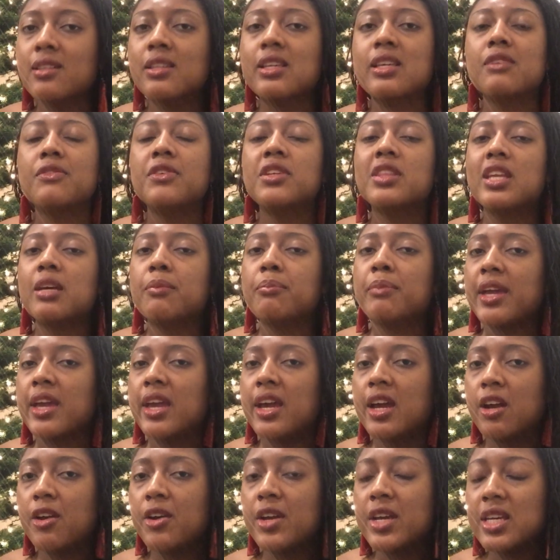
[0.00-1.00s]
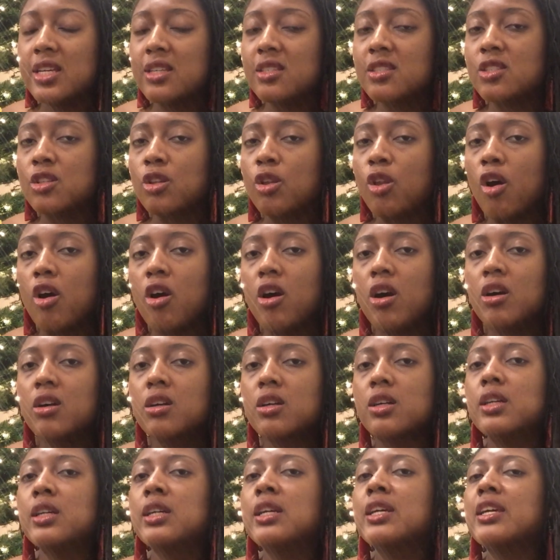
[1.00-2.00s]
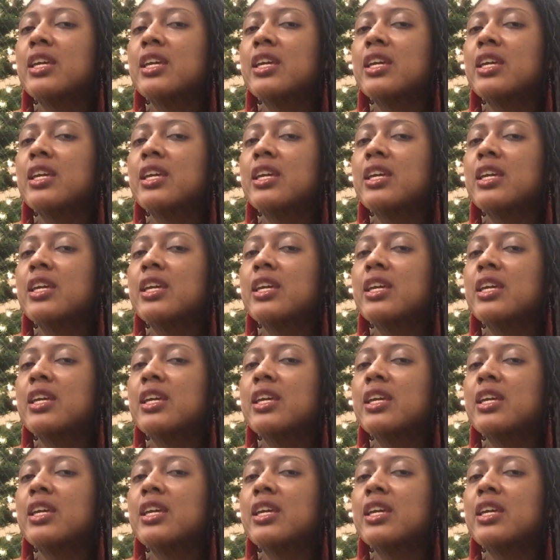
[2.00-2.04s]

given that my hair is long,